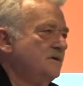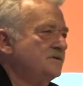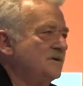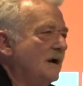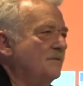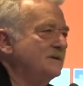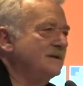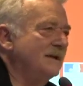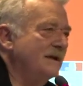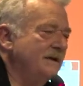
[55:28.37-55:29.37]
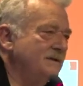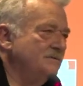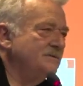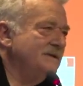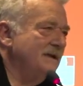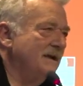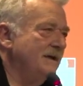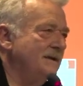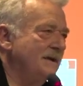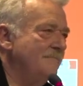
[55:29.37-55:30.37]
So I would like to
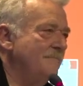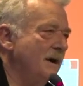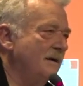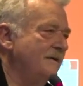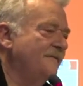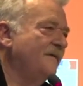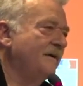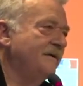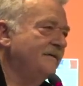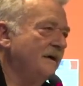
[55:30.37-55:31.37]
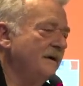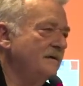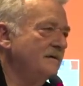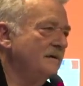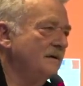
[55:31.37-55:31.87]
slightly modify that